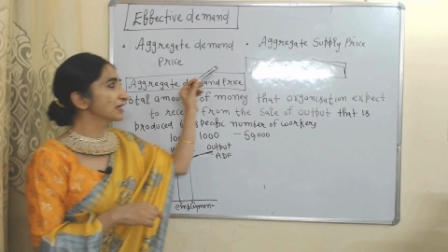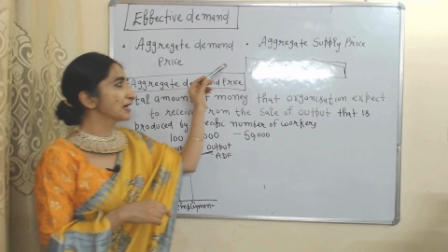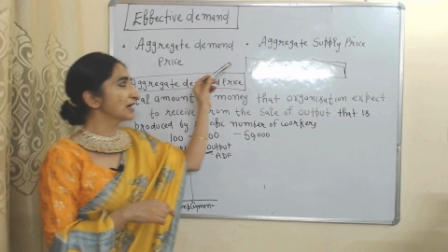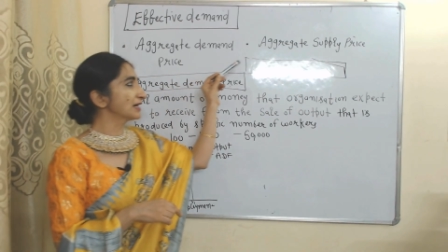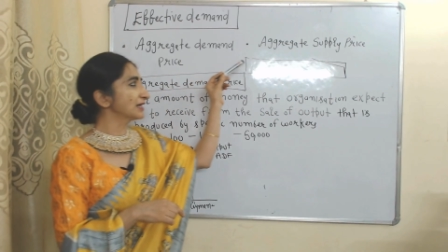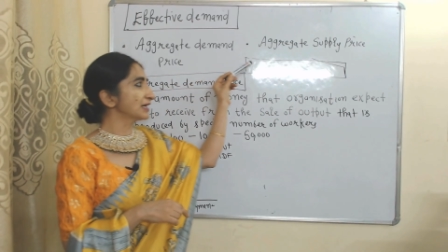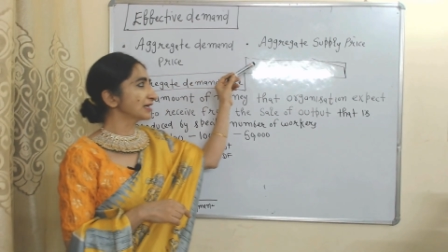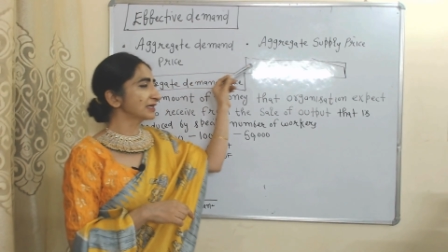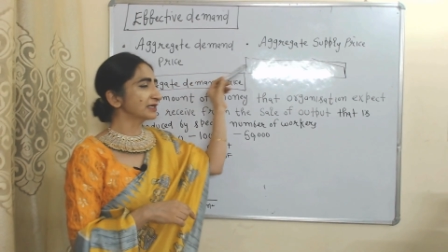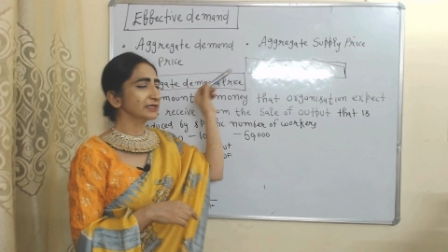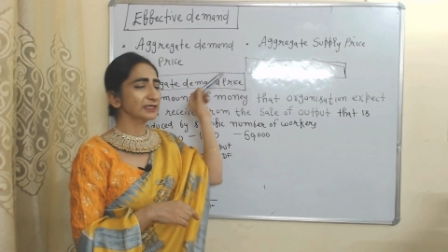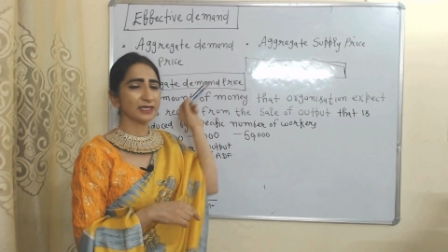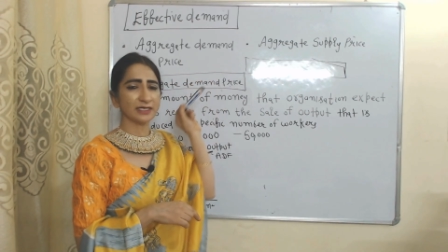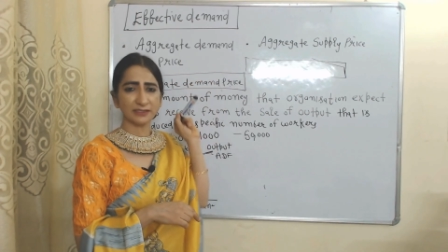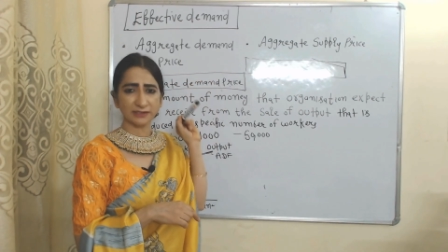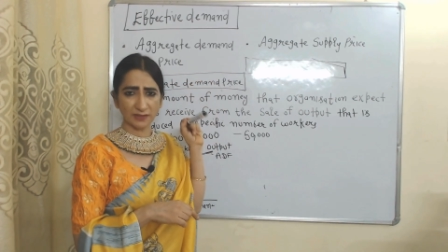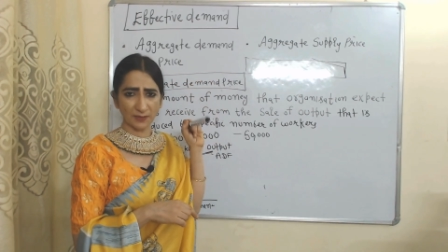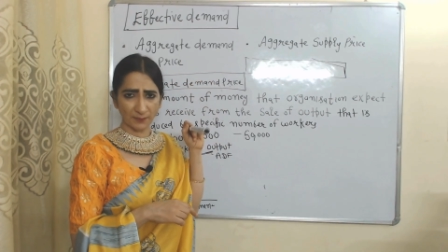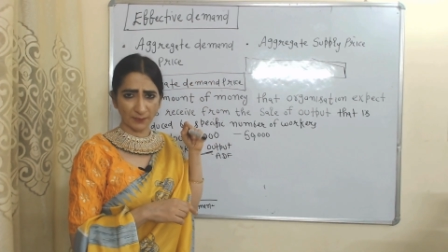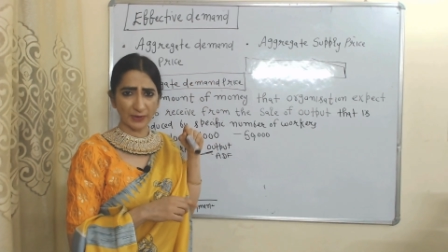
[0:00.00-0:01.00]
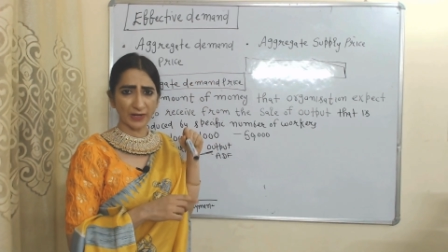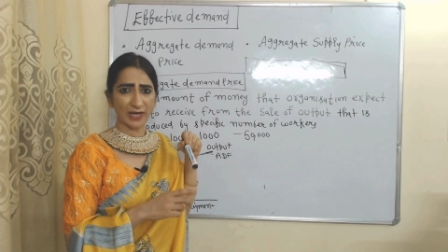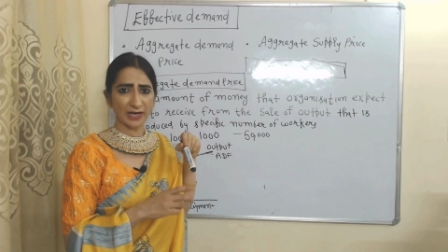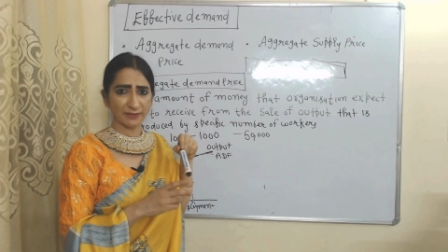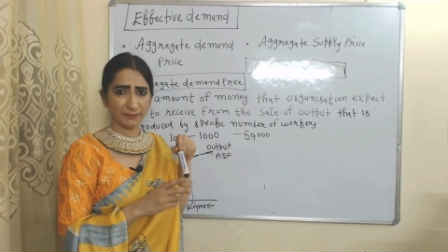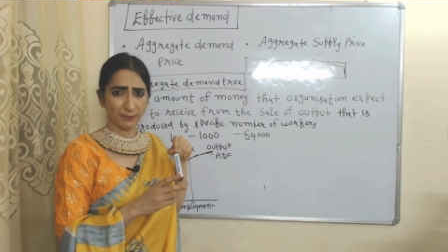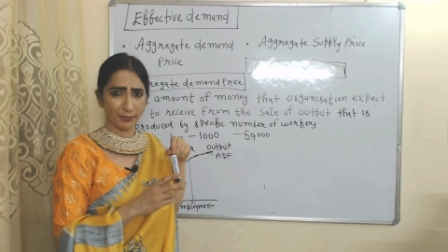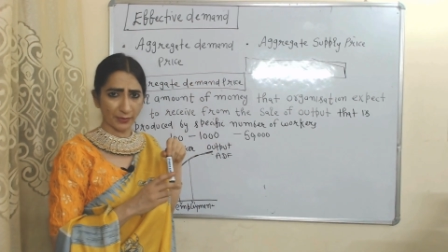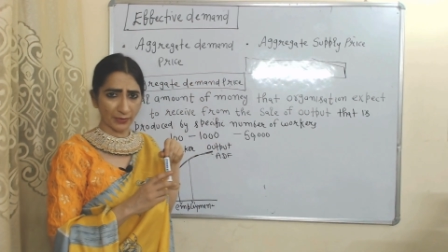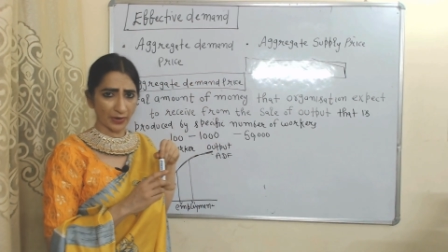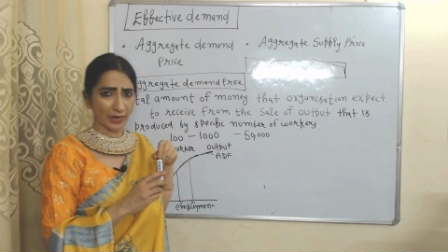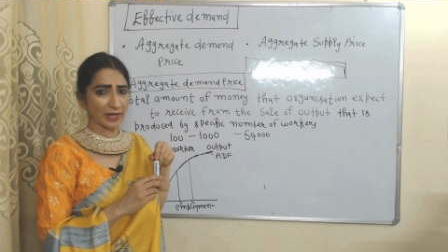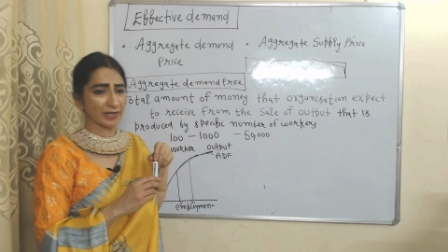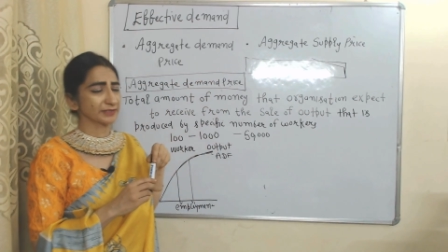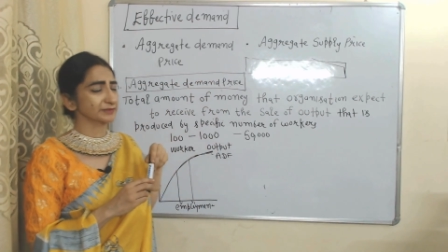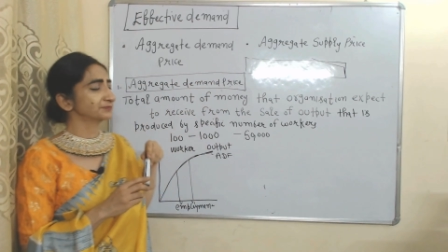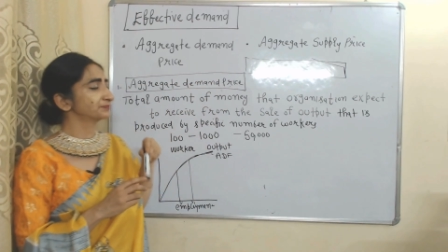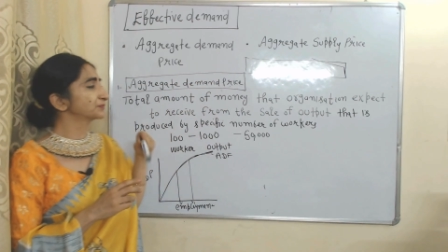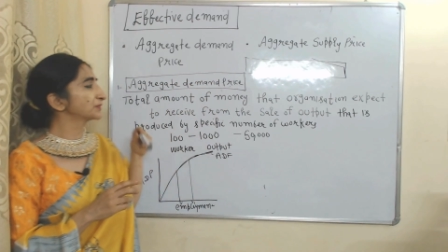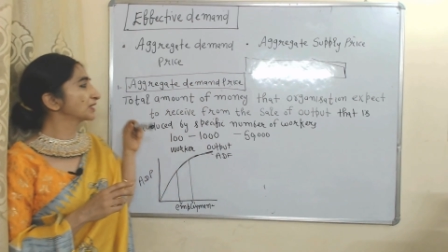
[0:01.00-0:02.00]
and aggregate supply
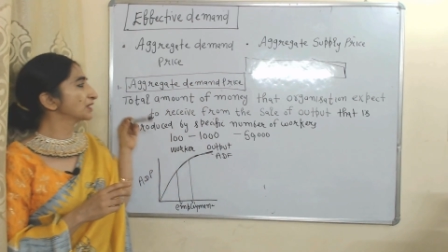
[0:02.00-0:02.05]
price.